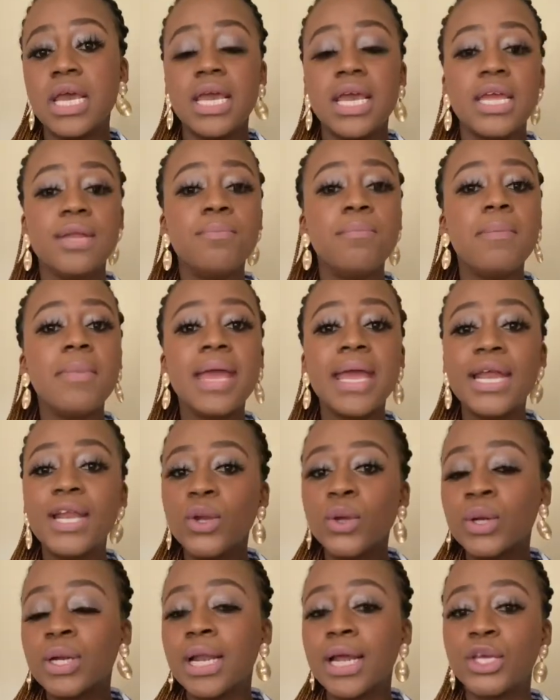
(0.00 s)
It may
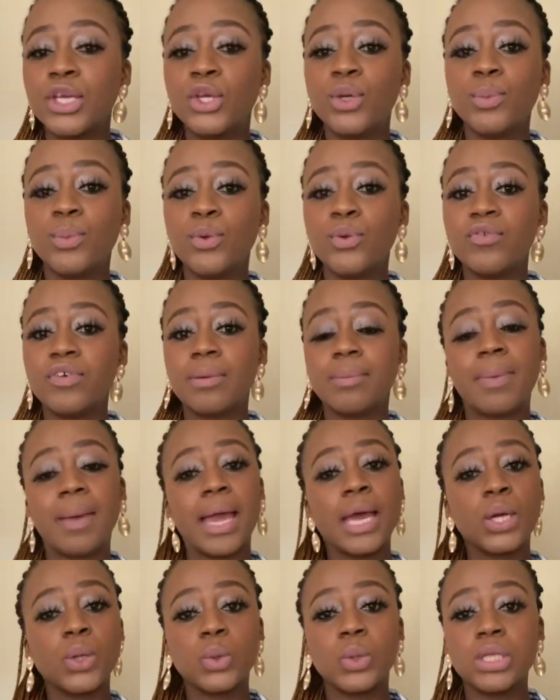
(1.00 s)
look like you're moving
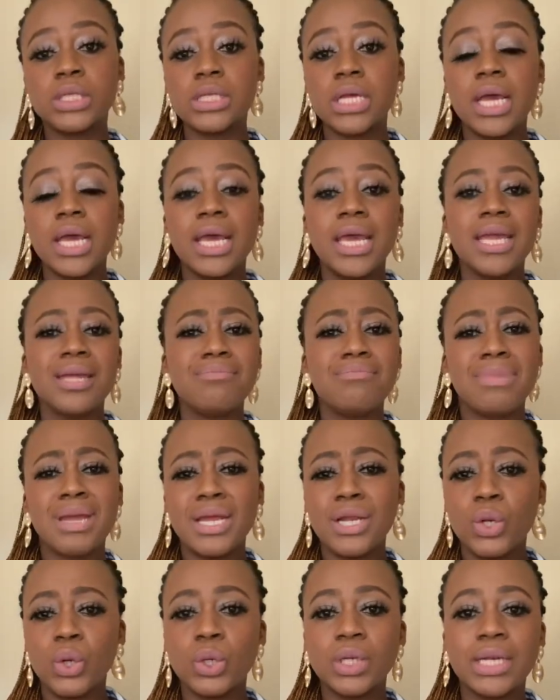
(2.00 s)
backwards. It may
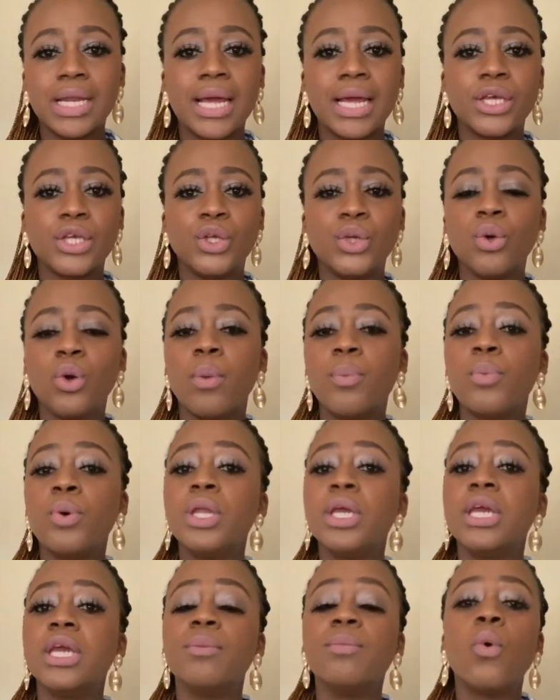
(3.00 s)
look like you are
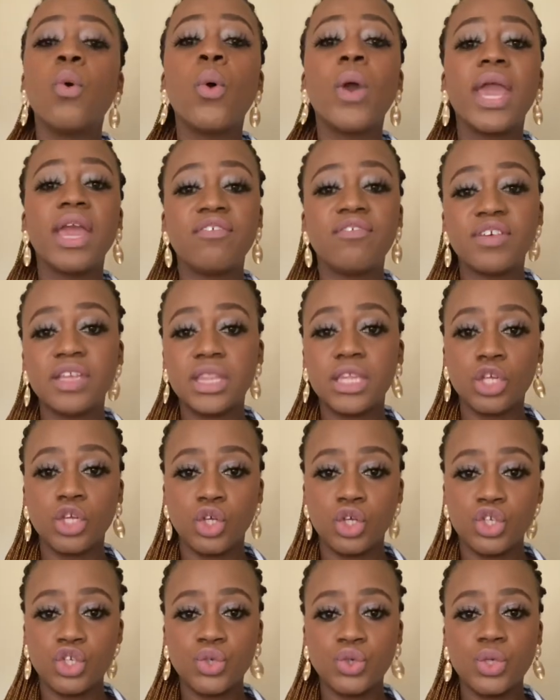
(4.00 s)
putting in more effort than
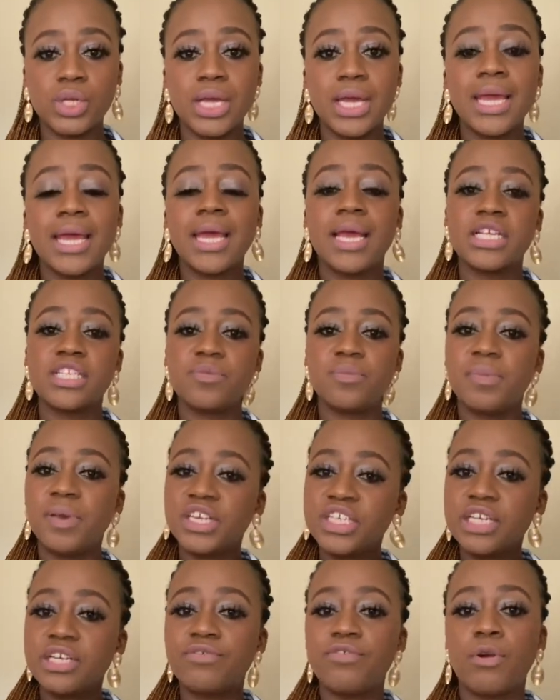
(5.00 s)
you should,
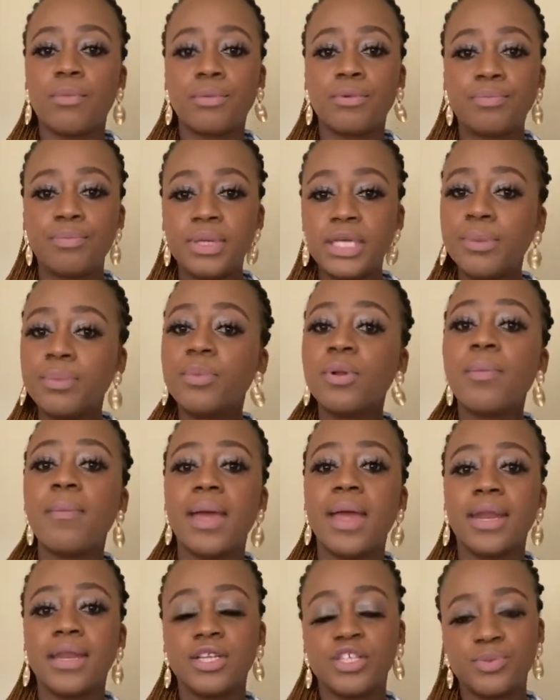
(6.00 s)
especially from a people
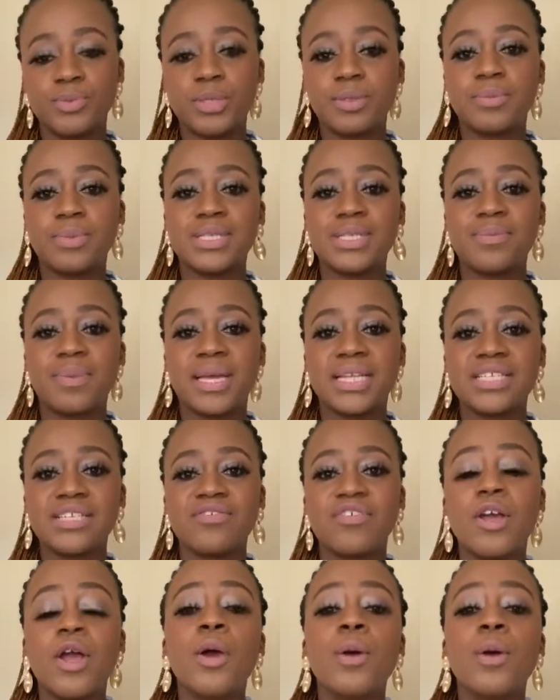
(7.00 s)
management perspective.